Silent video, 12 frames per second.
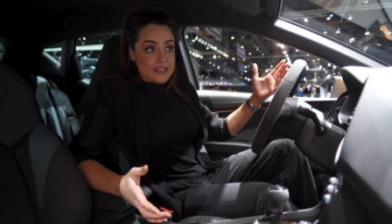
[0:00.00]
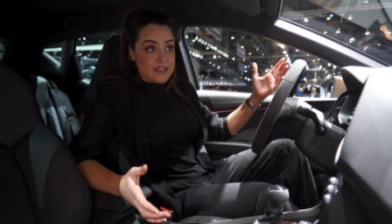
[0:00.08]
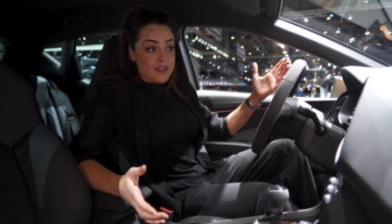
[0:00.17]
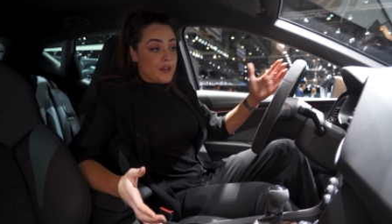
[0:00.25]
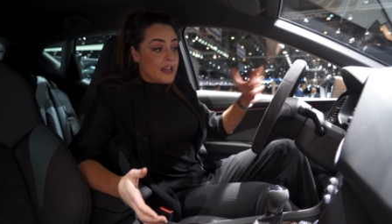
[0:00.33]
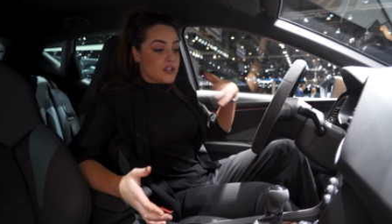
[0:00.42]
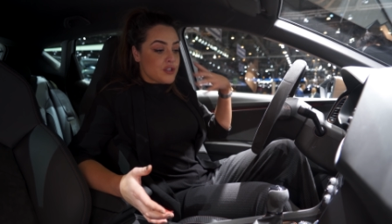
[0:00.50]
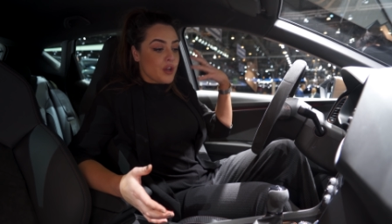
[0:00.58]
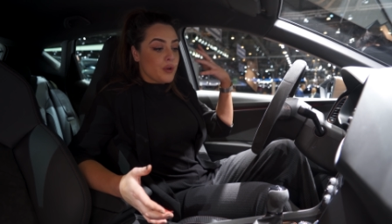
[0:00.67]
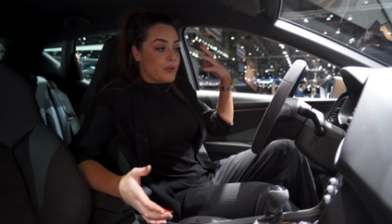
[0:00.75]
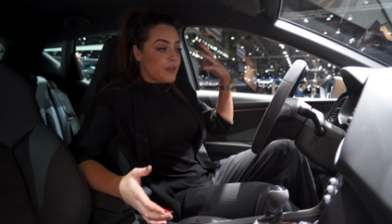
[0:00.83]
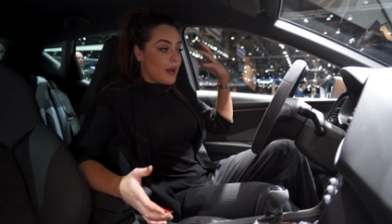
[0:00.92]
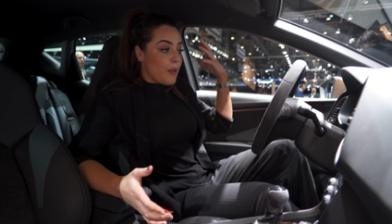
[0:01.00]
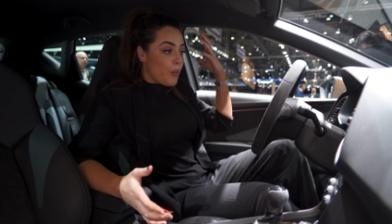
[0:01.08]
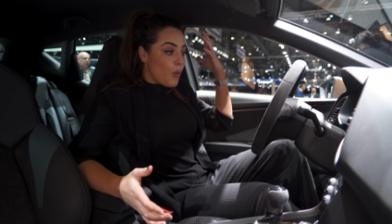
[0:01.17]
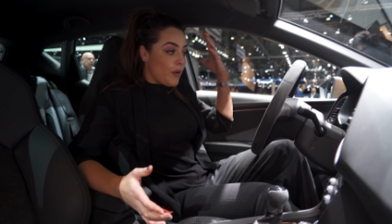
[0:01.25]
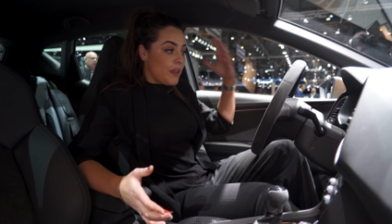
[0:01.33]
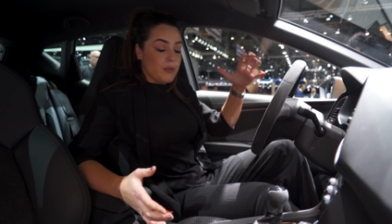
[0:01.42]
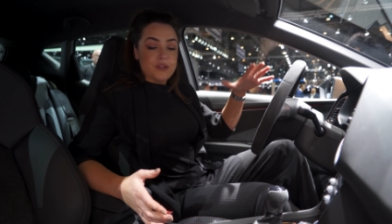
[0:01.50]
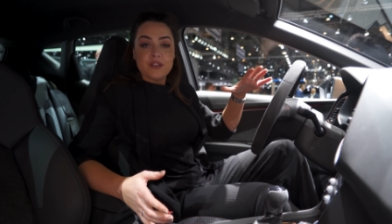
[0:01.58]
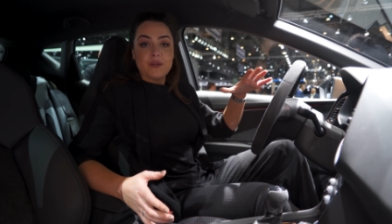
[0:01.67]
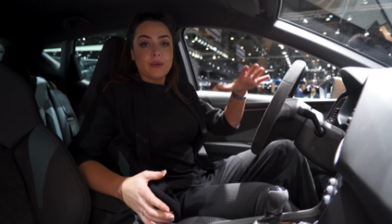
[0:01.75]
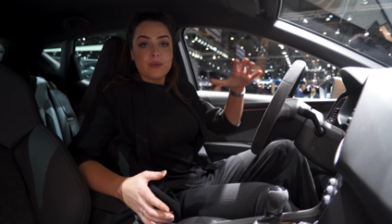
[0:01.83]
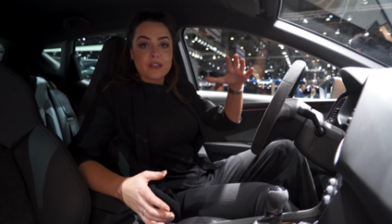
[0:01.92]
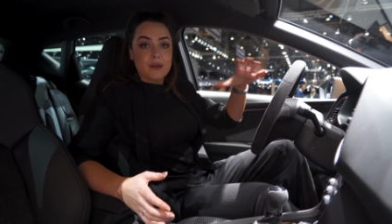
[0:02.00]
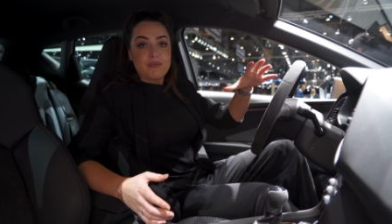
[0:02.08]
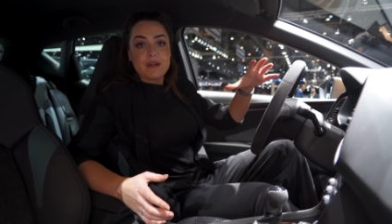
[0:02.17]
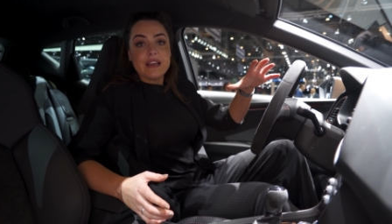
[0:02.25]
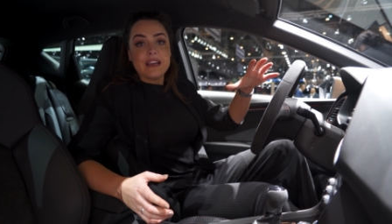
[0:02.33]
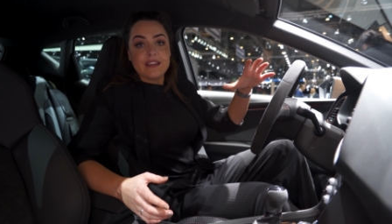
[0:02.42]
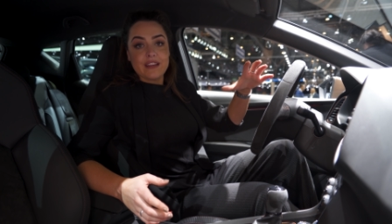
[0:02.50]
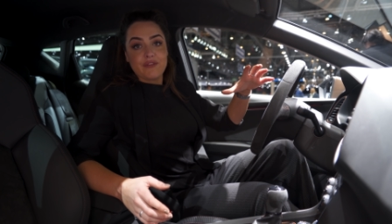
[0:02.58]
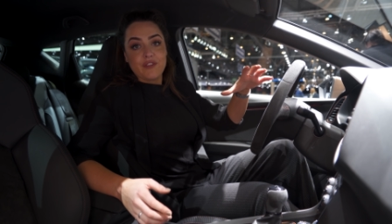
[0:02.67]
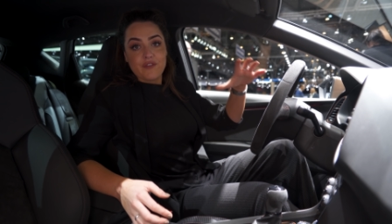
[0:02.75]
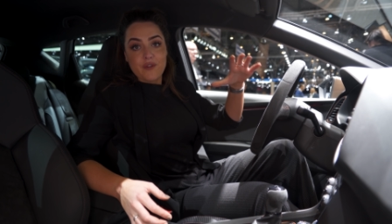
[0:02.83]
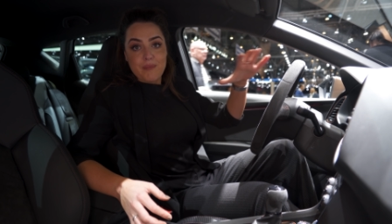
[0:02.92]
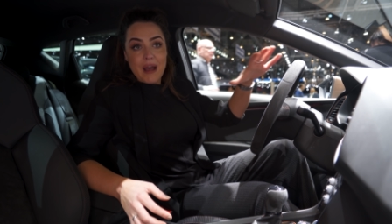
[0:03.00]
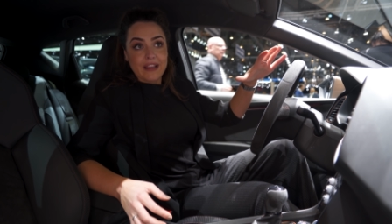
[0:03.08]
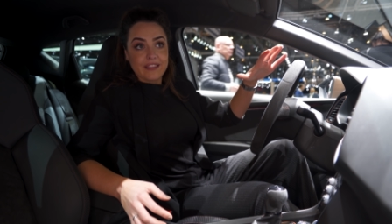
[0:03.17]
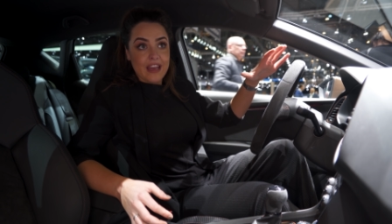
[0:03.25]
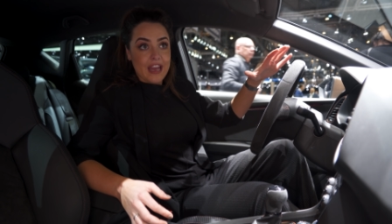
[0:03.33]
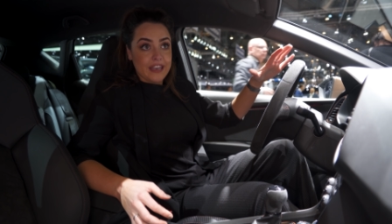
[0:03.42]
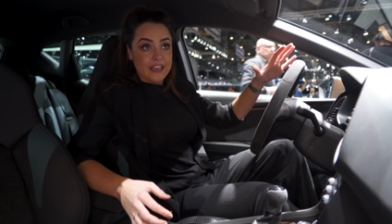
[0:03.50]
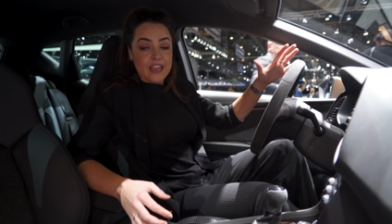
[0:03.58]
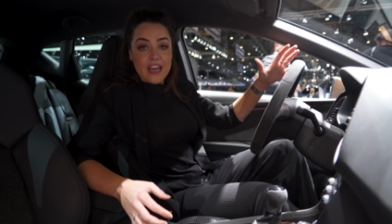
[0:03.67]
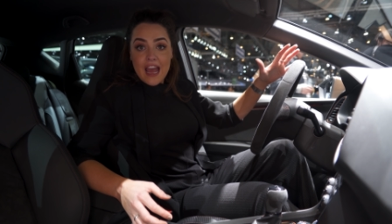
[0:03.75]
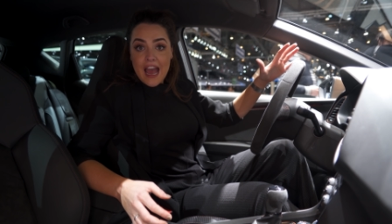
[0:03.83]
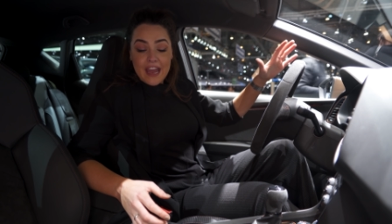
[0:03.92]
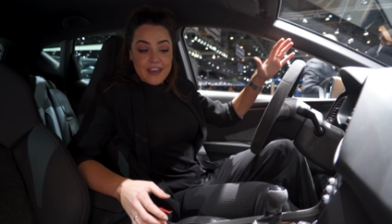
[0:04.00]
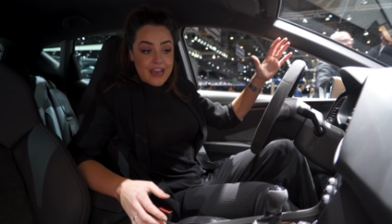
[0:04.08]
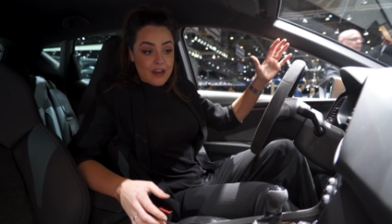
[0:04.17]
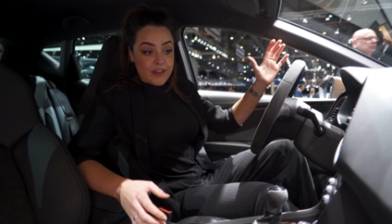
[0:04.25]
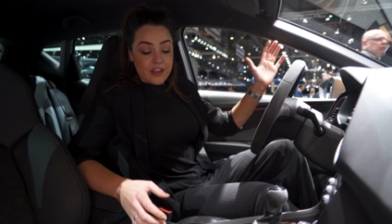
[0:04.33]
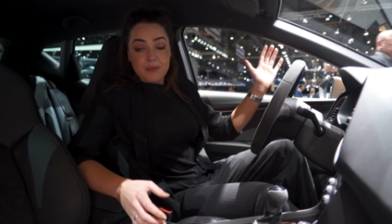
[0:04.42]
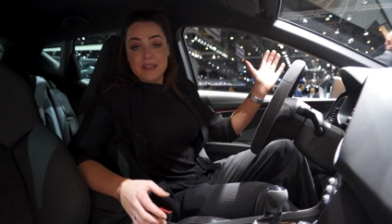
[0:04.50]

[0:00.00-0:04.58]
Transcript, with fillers: So it shows that what they were doing was completely different for back then, and now they're going